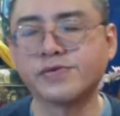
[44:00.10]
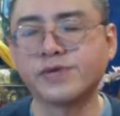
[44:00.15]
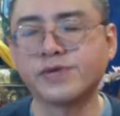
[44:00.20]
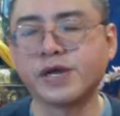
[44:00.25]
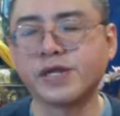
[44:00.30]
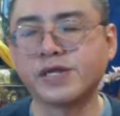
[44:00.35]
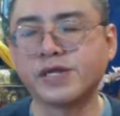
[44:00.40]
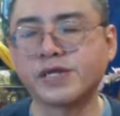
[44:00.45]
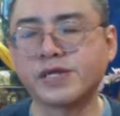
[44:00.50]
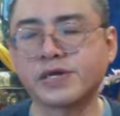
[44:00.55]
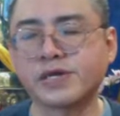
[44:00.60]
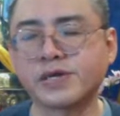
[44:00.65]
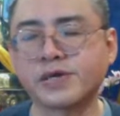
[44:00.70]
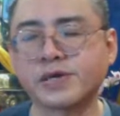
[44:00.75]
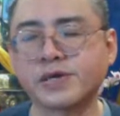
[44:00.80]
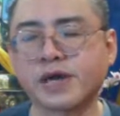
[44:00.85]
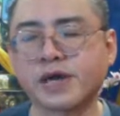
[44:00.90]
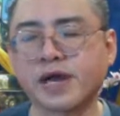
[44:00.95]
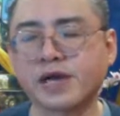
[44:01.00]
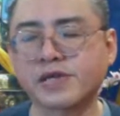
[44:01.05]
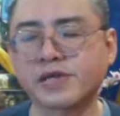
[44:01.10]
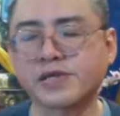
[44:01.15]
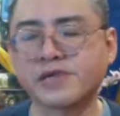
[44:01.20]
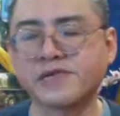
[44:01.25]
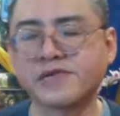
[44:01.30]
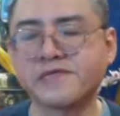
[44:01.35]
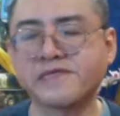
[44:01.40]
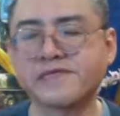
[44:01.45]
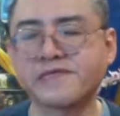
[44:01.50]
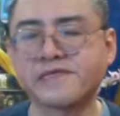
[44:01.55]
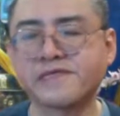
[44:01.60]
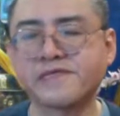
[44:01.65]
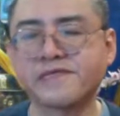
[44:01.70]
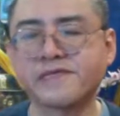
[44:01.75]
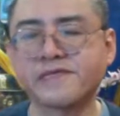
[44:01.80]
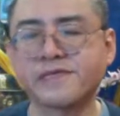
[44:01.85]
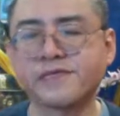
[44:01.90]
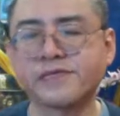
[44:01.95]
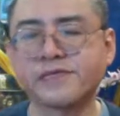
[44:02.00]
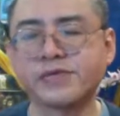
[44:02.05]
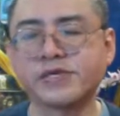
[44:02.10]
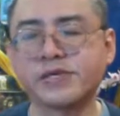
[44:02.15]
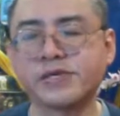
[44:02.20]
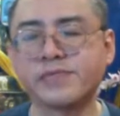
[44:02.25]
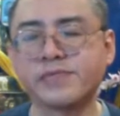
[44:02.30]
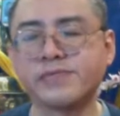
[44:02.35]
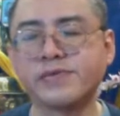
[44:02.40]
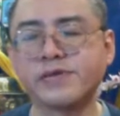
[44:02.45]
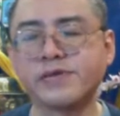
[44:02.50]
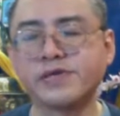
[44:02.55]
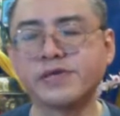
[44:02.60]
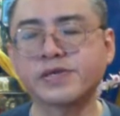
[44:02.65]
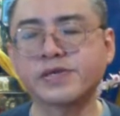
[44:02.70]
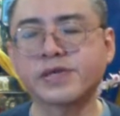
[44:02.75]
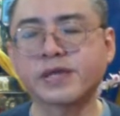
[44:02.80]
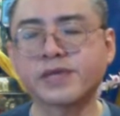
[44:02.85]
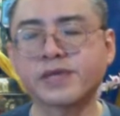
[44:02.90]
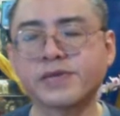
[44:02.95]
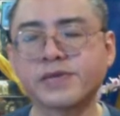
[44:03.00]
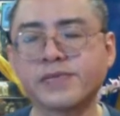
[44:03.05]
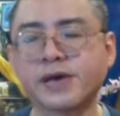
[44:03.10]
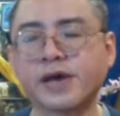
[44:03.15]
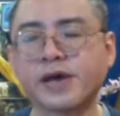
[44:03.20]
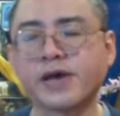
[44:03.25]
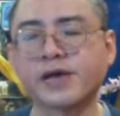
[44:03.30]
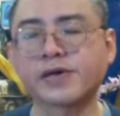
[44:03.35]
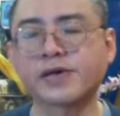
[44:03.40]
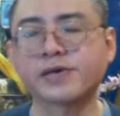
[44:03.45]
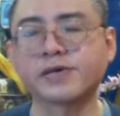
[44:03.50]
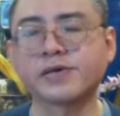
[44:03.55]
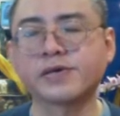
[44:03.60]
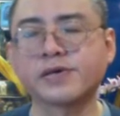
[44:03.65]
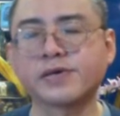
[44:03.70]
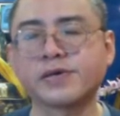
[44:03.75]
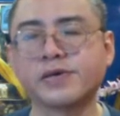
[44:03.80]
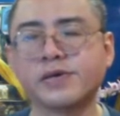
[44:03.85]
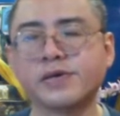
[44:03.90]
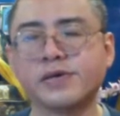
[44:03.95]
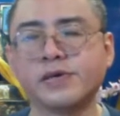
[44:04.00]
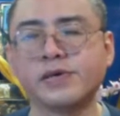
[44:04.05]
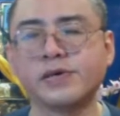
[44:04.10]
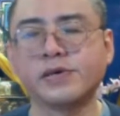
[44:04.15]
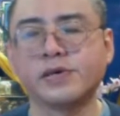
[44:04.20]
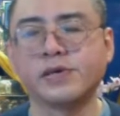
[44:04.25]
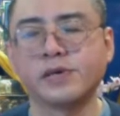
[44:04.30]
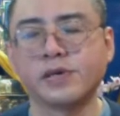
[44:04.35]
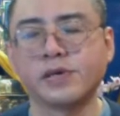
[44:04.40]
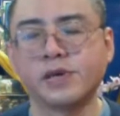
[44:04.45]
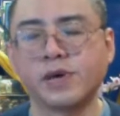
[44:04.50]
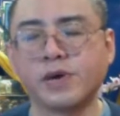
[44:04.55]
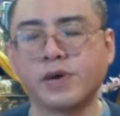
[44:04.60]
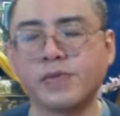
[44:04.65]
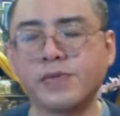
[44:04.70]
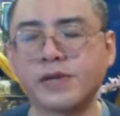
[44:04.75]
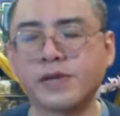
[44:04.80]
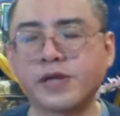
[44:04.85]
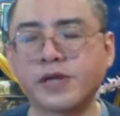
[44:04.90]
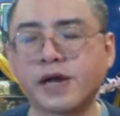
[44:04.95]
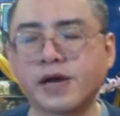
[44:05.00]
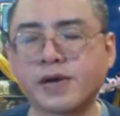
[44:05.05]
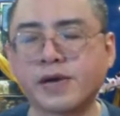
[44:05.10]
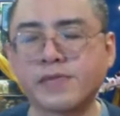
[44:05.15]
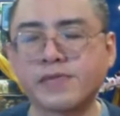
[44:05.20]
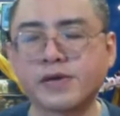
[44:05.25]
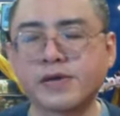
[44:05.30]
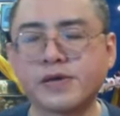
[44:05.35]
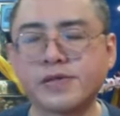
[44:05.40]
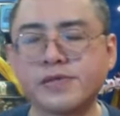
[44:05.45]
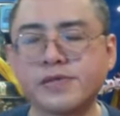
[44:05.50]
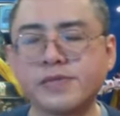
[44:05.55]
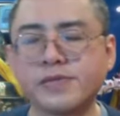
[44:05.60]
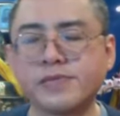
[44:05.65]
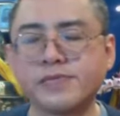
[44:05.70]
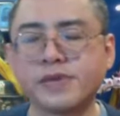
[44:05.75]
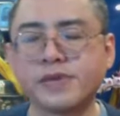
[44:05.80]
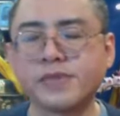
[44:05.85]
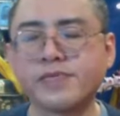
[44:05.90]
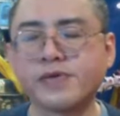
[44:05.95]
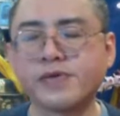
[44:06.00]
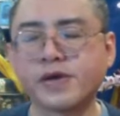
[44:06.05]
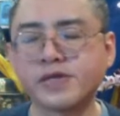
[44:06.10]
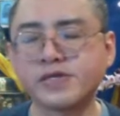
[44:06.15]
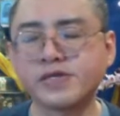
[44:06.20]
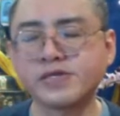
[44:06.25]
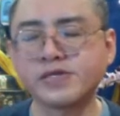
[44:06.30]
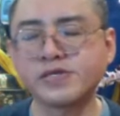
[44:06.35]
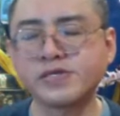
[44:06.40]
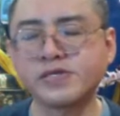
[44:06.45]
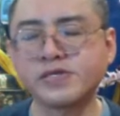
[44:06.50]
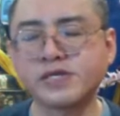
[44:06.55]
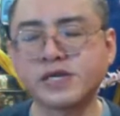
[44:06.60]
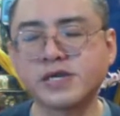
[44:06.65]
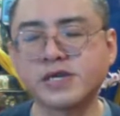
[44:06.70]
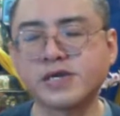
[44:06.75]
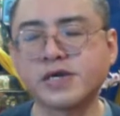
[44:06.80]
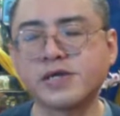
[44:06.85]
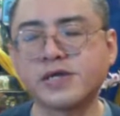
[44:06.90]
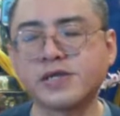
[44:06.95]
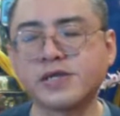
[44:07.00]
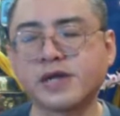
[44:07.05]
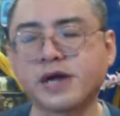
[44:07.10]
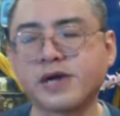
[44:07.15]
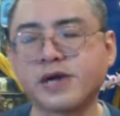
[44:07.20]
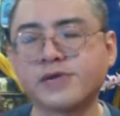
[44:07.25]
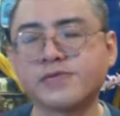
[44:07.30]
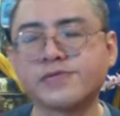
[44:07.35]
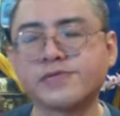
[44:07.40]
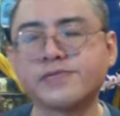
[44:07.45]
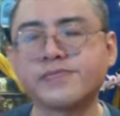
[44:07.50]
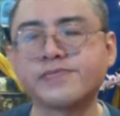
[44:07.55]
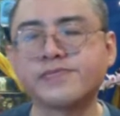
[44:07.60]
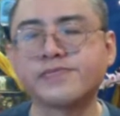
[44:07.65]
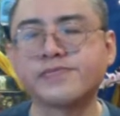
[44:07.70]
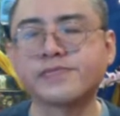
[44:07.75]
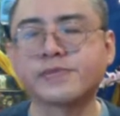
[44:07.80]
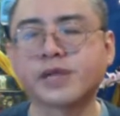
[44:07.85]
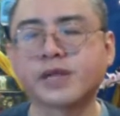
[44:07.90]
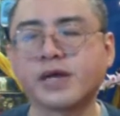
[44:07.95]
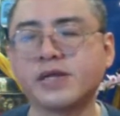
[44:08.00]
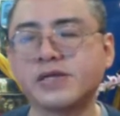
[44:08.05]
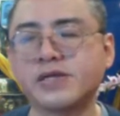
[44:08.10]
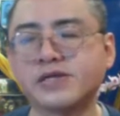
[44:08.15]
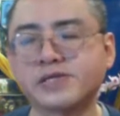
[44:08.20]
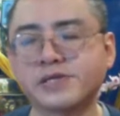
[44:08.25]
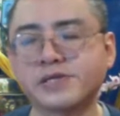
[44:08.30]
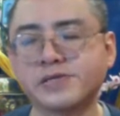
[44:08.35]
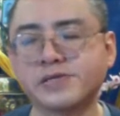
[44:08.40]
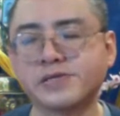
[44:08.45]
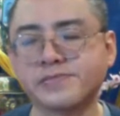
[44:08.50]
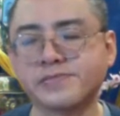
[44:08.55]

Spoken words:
anything active. We simply settle back, open up, and be present here and now, and listen.